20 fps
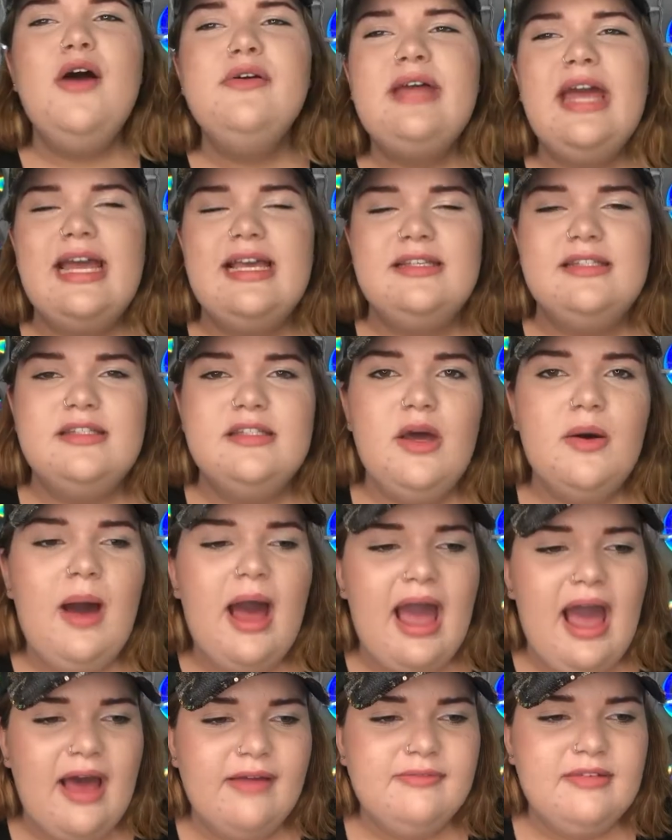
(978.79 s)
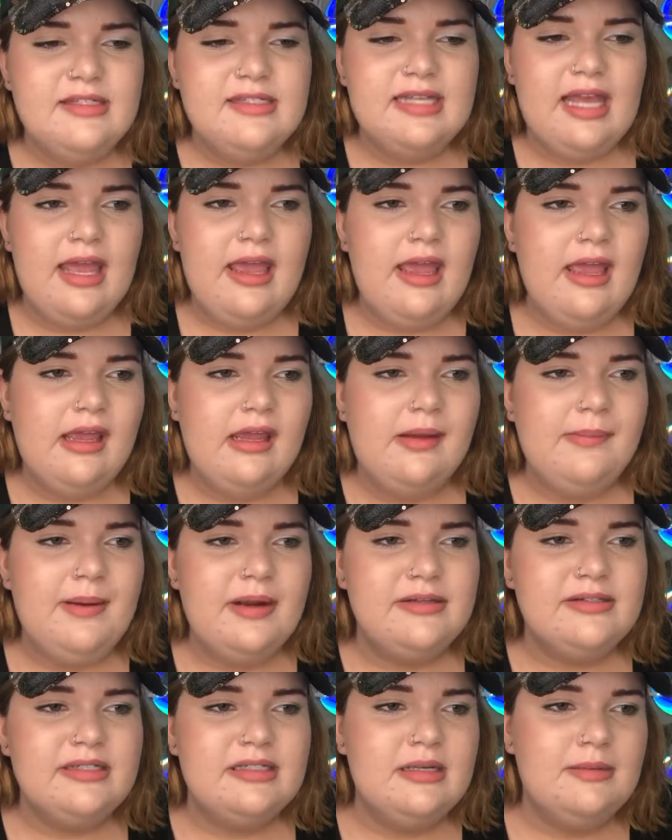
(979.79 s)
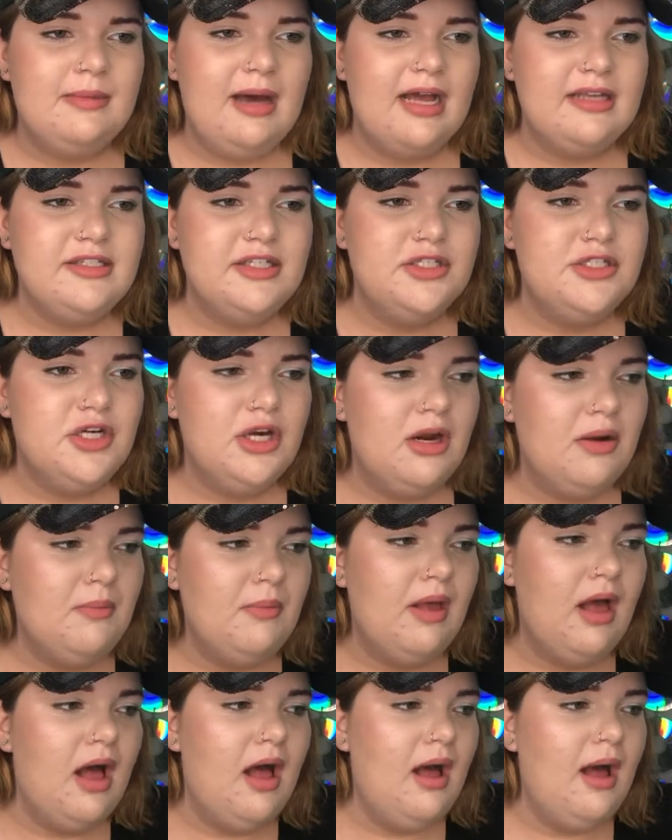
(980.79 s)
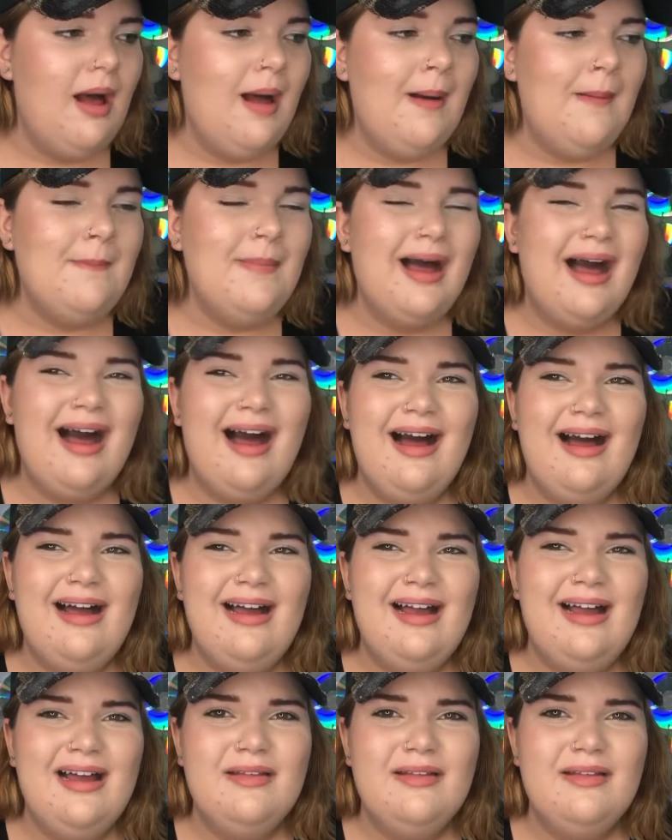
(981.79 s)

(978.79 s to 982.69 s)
Okay, so I have to say in comparison to Boxycharm, um, Uh,